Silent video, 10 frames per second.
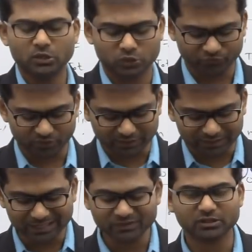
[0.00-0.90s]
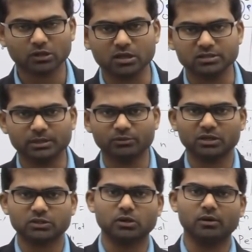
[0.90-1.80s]
So if you are clear with the concept, you
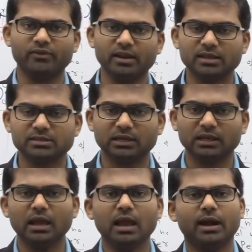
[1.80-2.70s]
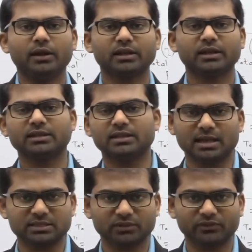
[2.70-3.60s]
can solve it very easily and you can get the
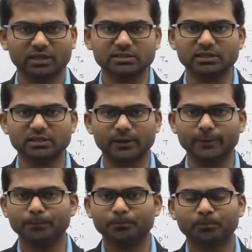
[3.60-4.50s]
answer very easily there.